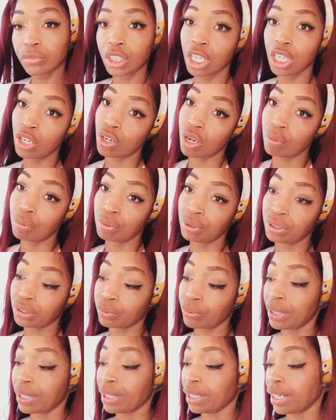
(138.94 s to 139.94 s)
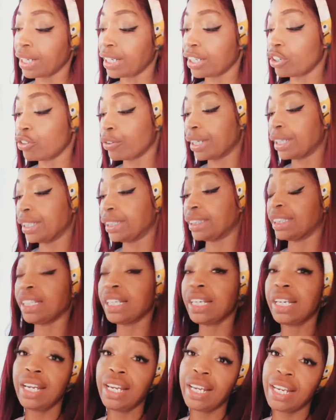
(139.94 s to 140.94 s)
Oh, I was sweating like crazy.
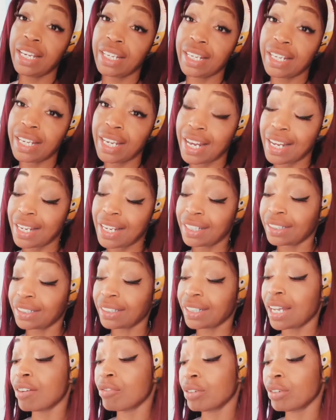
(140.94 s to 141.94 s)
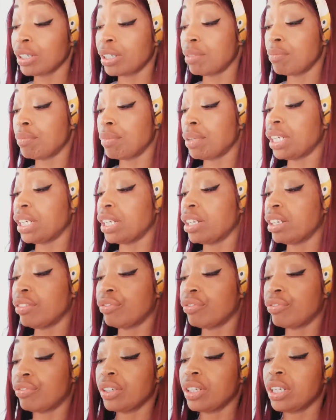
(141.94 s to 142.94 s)
And guys, I really mean
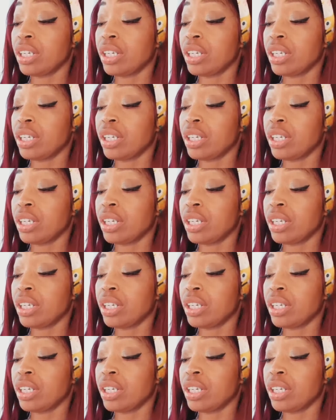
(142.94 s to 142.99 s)
it.